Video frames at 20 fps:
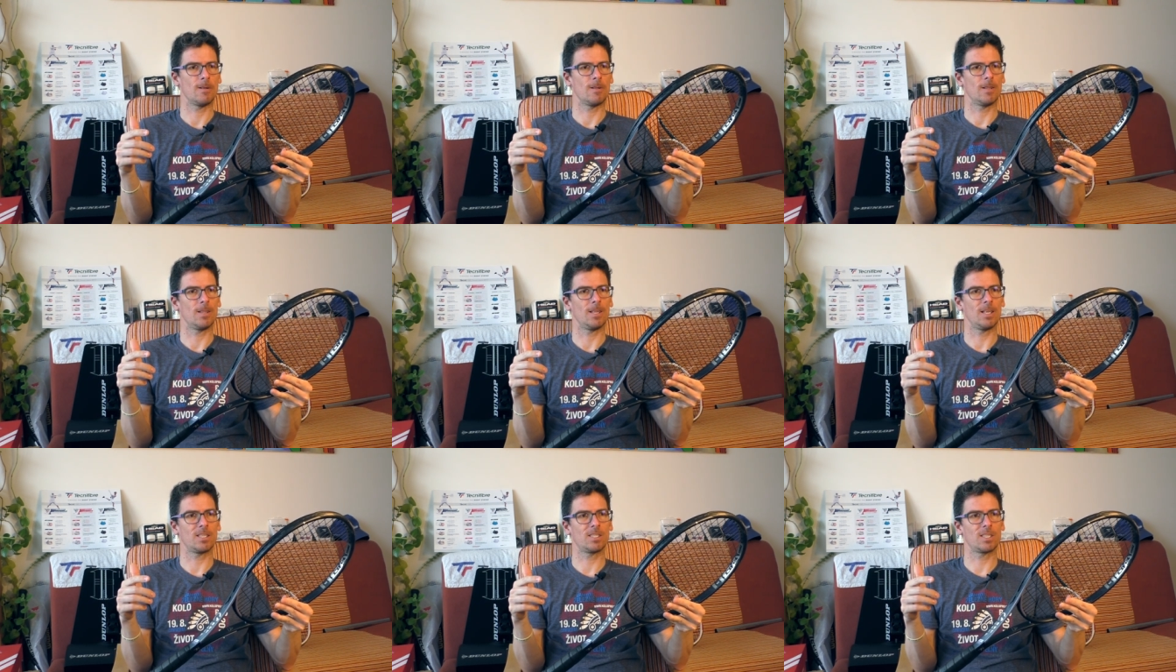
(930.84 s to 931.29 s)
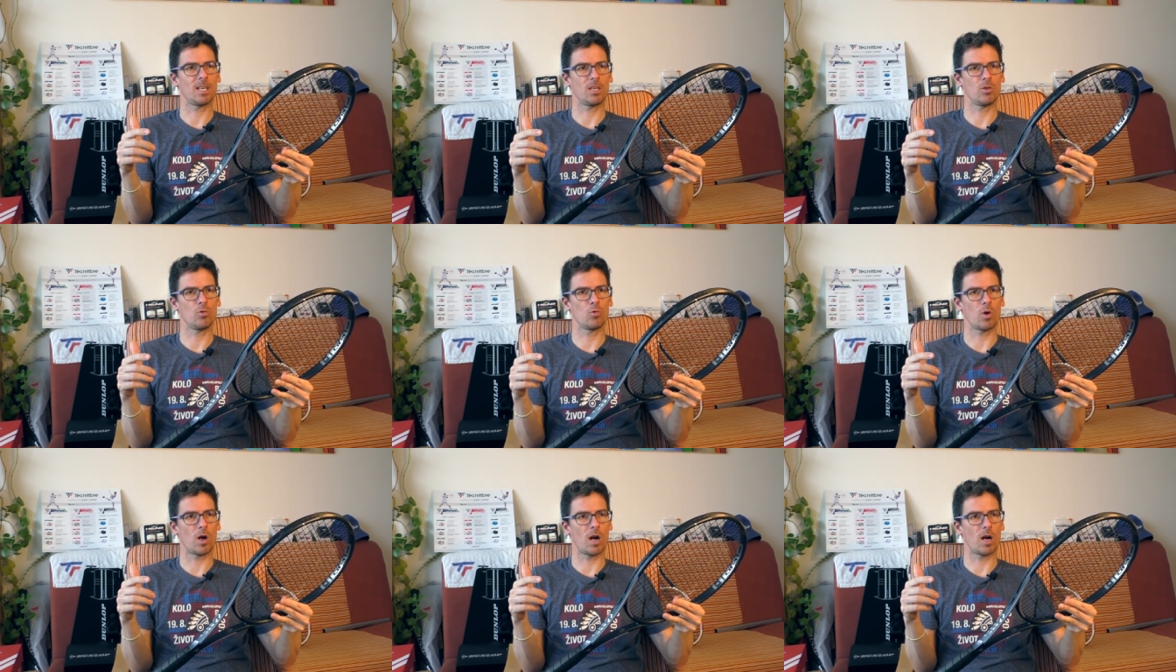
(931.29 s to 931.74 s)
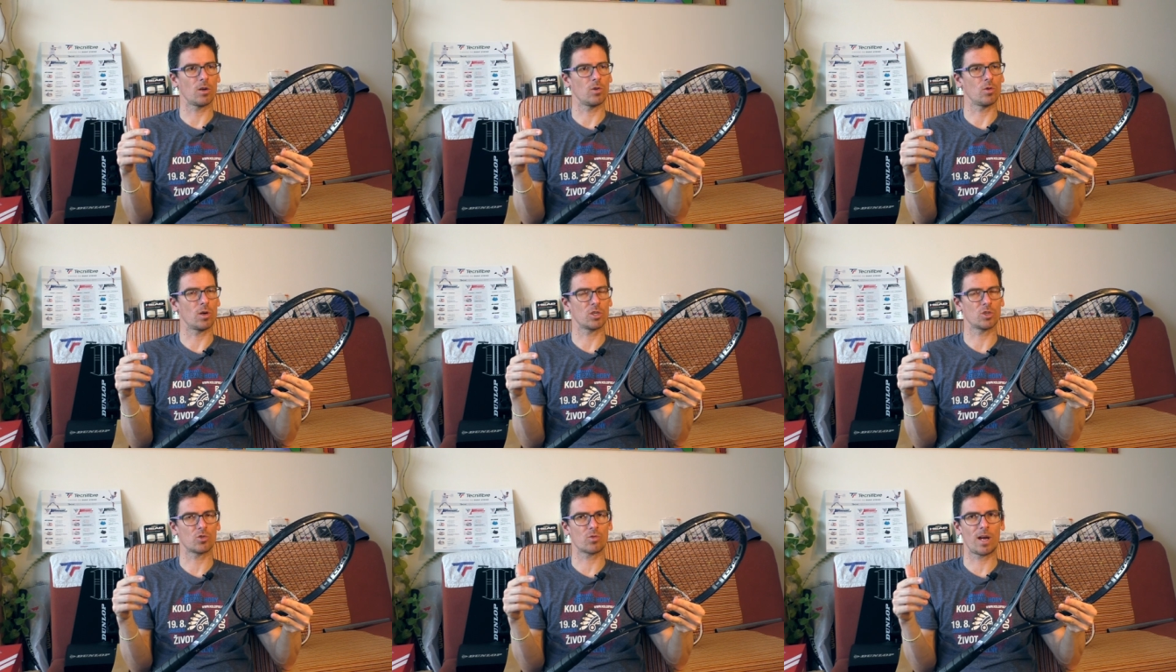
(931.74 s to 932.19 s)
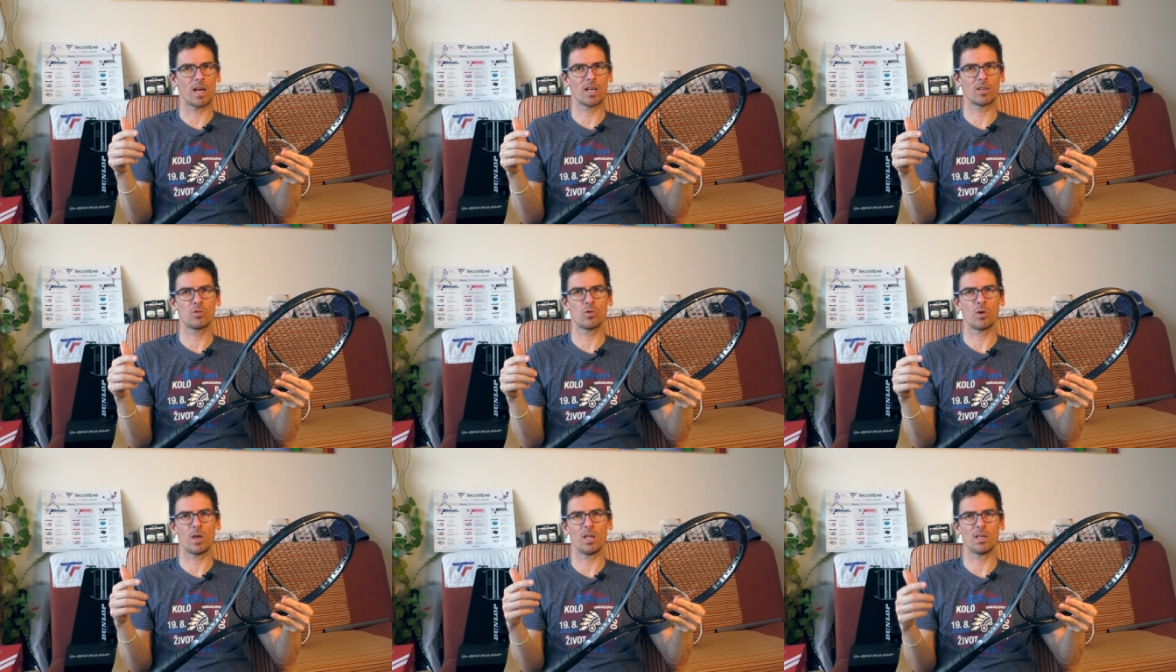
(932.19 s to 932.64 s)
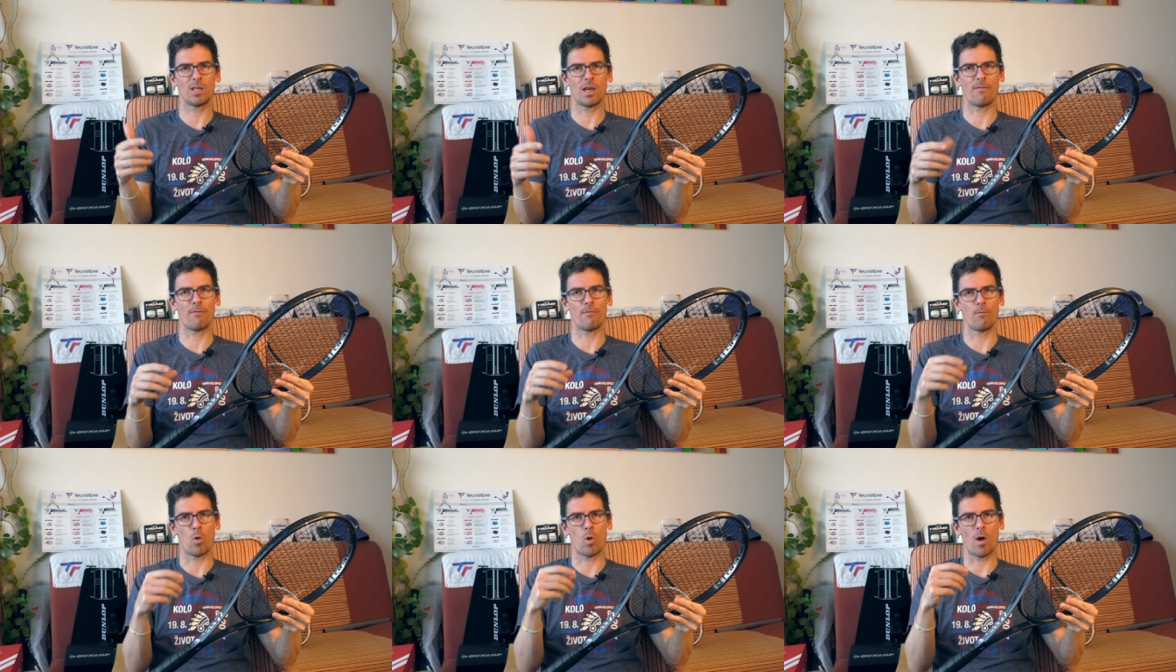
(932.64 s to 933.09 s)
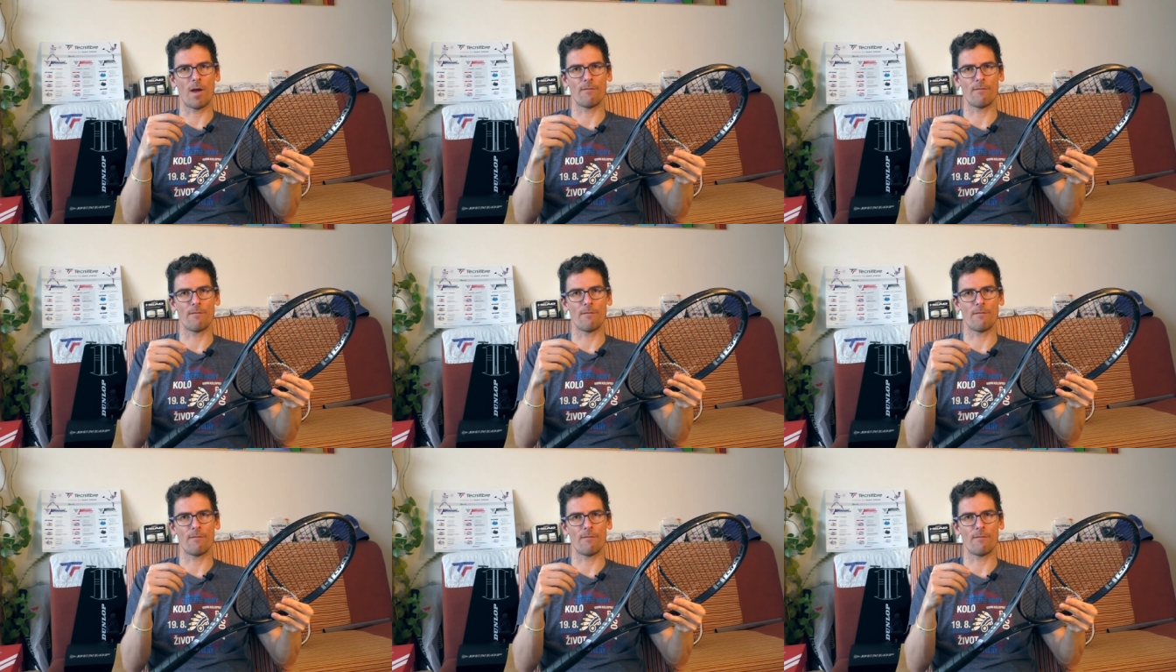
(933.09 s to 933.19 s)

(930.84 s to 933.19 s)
let's say you are you are trying to hit a,